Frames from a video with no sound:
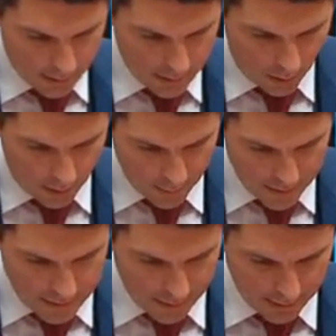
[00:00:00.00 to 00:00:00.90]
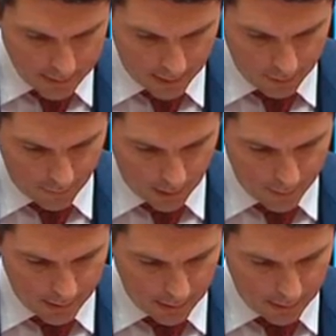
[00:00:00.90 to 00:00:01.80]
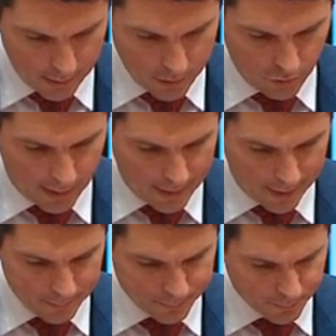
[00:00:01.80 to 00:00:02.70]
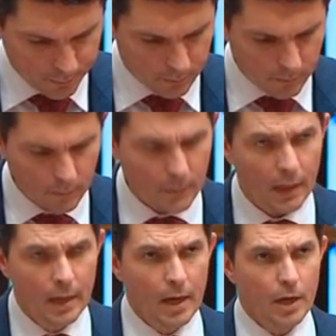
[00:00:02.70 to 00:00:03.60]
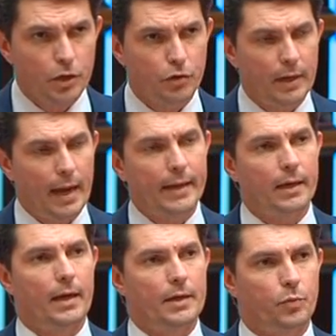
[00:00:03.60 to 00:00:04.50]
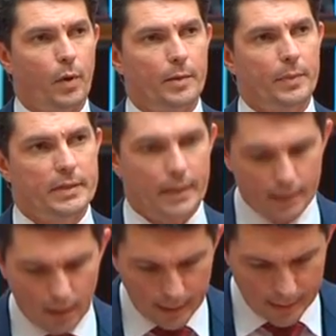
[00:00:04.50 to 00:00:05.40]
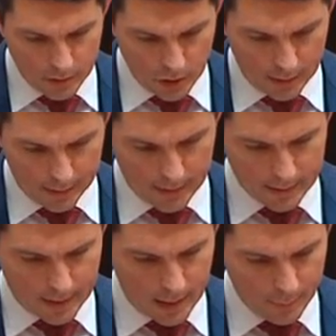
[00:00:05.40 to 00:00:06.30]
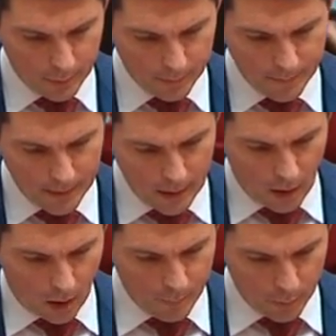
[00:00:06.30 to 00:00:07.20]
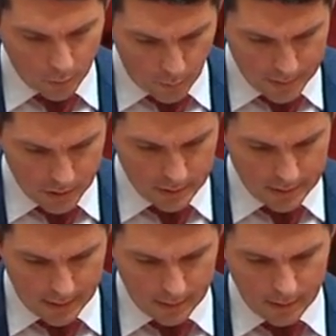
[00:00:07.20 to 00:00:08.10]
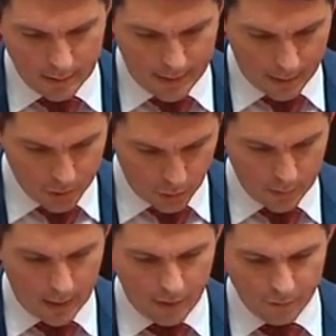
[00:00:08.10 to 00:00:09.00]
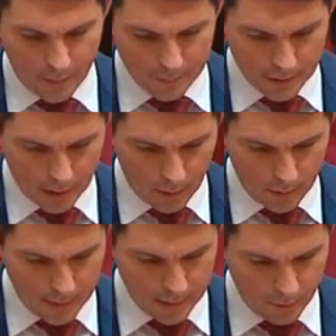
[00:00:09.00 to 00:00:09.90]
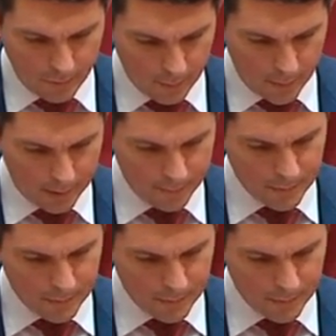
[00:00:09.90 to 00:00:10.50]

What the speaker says: asylum and seeking safe harbour here in Australia. Sri Lanka is one particularly chilling example. I put questions in now 2.5 months ago in mid-November